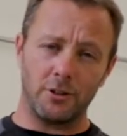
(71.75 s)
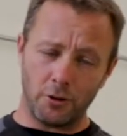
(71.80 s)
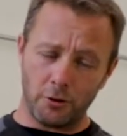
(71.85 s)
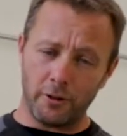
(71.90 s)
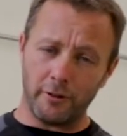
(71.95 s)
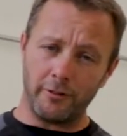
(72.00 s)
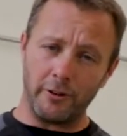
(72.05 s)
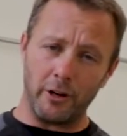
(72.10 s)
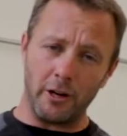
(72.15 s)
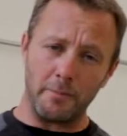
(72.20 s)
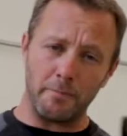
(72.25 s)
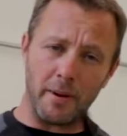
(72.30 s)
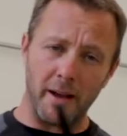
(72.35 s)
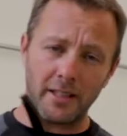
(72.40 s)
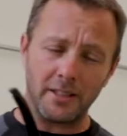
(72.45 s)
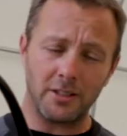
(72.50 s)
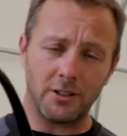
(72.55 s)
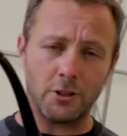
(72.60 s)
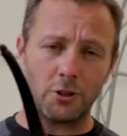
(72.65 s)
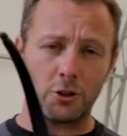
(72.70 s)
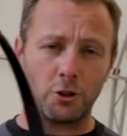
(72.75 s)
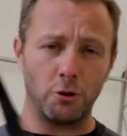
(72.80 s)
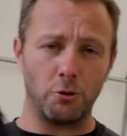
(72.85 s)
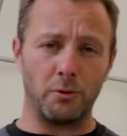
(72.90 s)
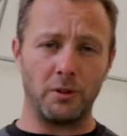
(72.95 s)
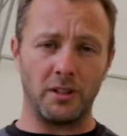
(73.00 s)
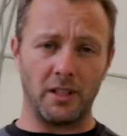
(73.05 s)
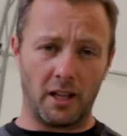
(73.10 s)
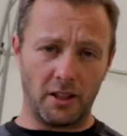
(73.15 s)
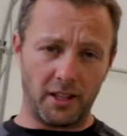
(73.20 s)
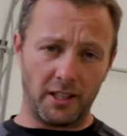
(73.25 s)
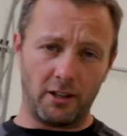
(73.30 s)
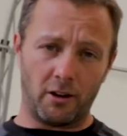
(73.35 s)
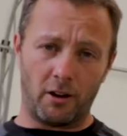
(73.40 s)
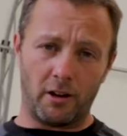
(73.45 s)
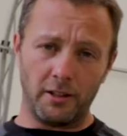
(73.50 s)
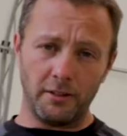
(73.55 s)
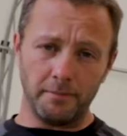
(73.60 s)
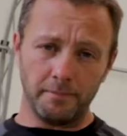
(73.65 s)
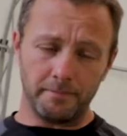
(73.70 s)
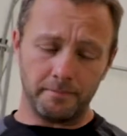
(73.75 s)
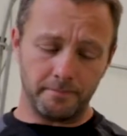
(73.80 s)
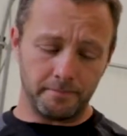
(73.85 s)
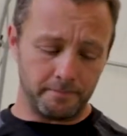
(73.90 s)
Do your very best to shoot with nothing on.